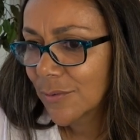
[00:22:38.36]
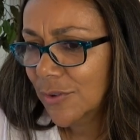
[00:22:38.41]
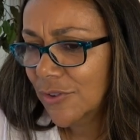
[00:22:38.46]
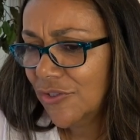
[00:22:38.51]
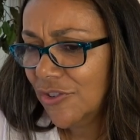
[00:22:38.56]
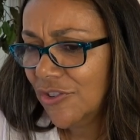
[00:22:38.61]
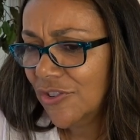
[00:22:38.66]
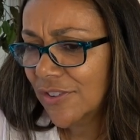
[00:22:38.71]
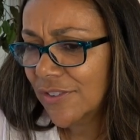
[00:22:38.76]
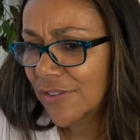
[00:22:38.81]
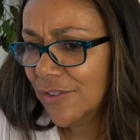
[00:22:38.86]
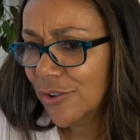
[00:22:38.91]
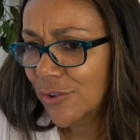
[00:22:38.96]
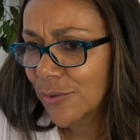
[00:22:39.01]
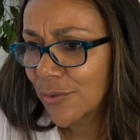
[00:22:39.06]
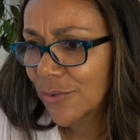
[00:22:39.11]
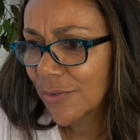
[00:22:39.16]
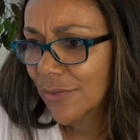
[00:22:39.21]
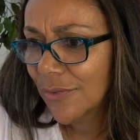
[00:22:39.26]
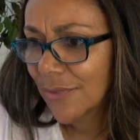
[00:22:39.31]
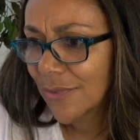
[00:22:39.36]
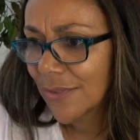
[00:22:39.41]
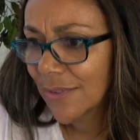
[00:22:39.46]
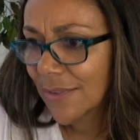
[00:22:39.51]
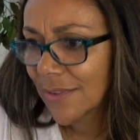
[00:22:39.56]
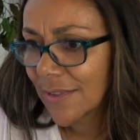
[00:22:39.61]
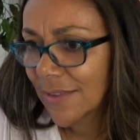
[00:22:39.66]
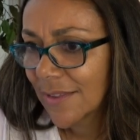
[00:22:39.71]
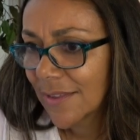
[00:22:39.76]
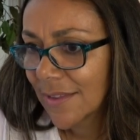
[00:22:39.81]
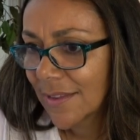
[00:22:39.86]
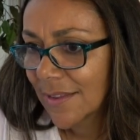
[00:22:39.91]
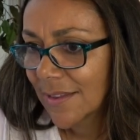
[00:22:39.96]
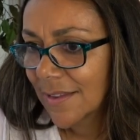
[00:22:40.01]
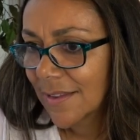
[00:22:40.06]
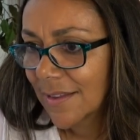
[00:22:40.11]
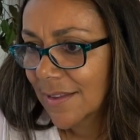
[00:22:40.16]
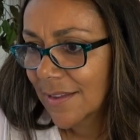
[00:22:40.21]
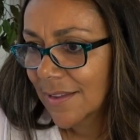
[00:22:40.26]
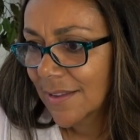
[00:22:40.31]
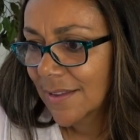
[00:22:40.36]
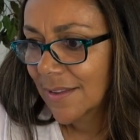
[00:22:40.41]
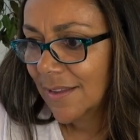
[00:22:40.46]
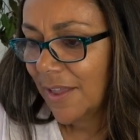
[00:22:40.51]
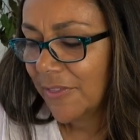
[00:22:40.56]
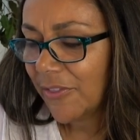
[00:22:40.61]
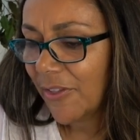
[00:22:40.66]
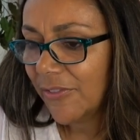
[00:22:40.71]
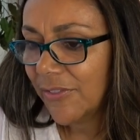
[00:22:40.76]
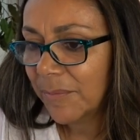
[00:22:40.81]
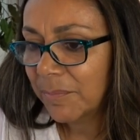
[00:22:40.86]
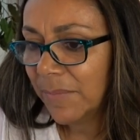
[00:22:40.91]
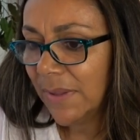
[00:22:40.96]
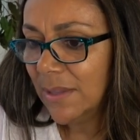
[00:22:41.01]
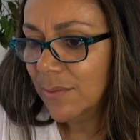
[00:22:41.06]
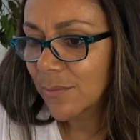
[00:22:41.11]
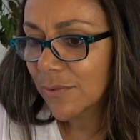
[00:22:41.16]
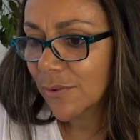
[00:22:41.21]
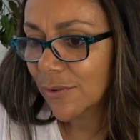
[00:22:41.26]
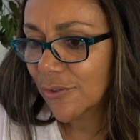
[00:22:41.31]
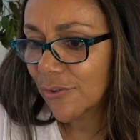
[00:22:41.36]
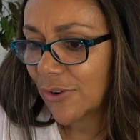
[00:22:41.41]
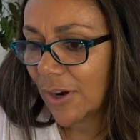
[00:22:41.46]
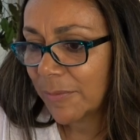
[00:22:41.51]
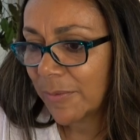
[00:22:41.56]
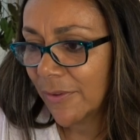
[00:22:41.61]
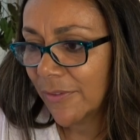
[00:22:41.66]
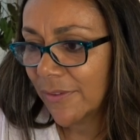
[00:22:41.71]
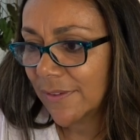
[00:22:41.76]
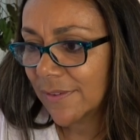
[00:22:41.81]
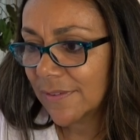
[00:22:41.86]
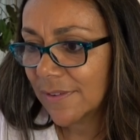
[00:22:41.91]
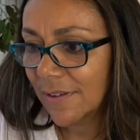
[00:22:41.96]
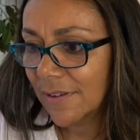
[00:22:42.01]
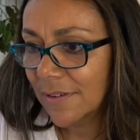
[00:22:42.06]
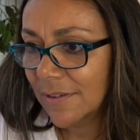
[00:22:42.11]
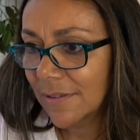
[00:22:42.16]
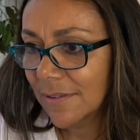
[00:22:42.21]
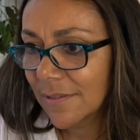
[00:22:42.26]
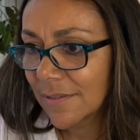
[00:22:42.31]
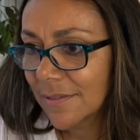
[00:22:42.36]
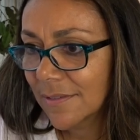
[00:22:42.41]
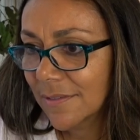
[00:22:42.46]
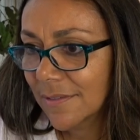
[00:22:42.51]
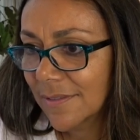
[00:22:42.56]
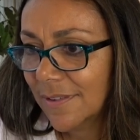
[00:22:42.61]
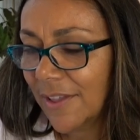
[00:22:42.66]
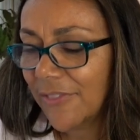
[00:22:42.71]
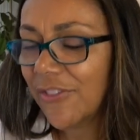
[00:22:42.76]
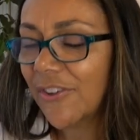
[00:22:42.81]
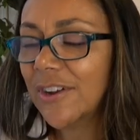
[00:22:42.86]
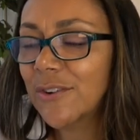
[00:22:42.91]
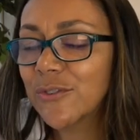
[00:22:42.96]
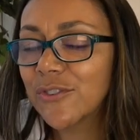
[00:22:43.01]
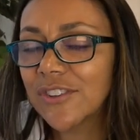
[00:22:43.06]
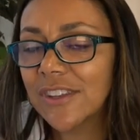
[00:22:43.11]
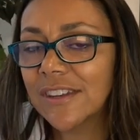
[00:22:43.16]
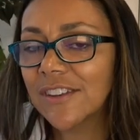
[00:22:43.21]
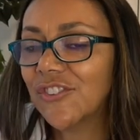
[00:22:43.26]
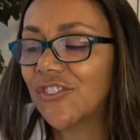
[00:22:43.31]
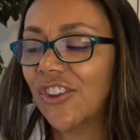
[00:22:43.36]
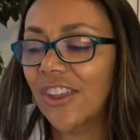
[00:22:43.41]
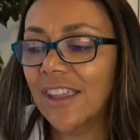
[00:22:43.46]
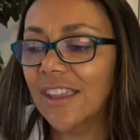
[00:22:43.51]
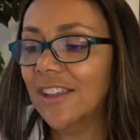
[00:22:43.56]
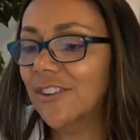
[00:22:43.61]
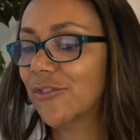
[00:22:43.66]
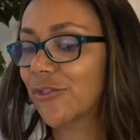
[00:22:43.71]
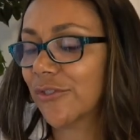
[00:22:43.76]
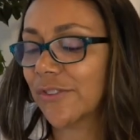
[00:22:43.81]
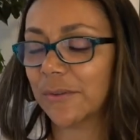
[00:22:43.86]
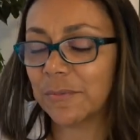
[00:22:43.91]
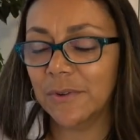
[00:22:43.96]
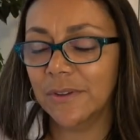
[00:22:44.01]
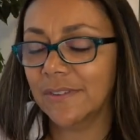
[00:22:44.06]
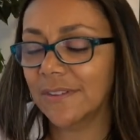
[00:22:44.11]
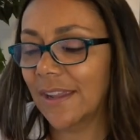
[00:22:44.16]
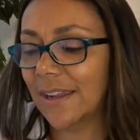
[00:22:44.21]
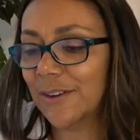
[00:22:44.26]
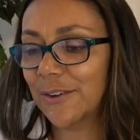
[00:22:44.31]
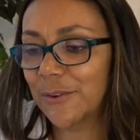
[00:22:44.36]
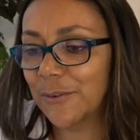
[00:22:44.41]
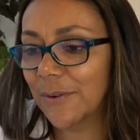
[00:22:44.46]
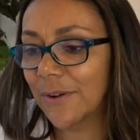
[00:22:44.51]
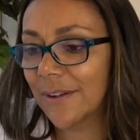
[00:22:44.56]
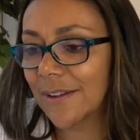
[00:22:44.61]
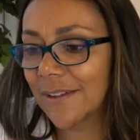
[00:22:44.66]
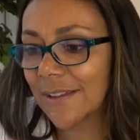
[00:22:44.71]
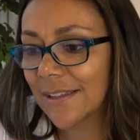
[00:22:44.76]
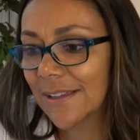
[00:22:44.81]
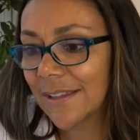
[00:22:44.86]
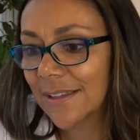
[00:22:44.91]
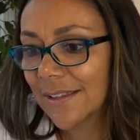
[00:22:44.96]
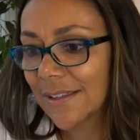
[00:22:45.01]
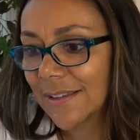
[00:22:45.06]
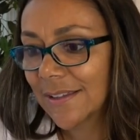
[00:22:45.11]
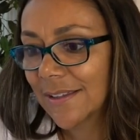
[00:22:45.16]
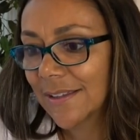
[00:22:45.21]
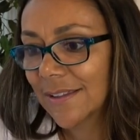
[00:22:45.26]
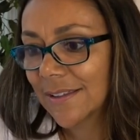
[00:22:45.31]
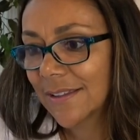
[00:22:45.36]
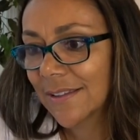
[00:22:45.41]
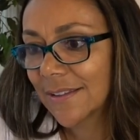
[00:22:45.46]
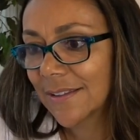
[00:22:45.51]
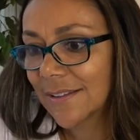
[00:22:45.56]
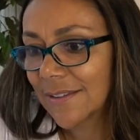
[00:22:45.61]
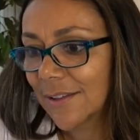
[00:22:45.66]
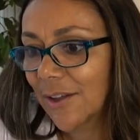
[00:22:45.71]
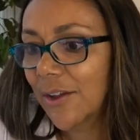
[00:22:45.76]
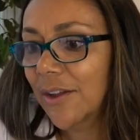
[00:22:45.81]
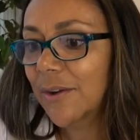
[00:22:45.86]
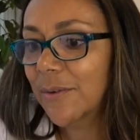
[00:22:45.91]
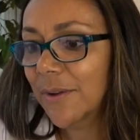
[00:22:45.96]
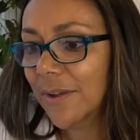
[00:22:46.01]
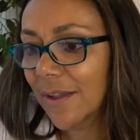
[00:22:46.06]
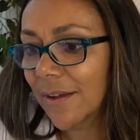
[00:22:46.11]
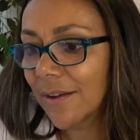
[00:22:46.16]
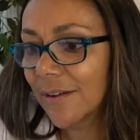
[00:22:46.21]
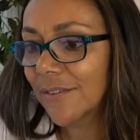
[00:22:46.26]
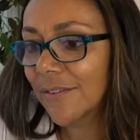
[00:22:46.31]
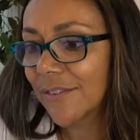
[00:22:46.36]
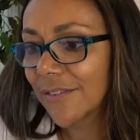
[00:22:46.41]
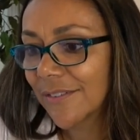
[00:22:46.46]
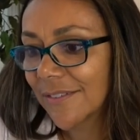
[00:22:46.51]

What'd she just do? I thought the beat was gonna drop on this song. I thought it was gonna change for some reason. I don't know why. Oh, here we go.